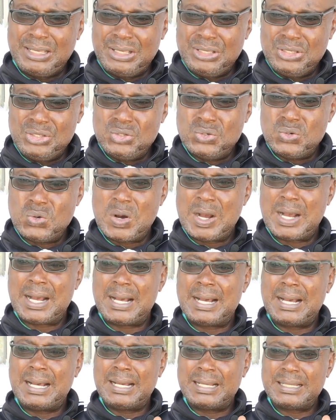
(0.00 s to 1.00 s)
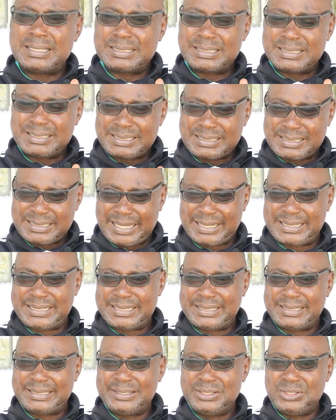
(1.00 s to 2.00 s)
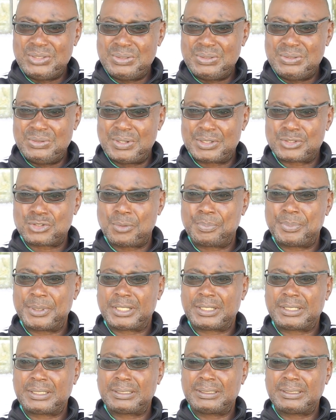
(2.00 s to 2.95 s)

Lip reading: your study, your topic.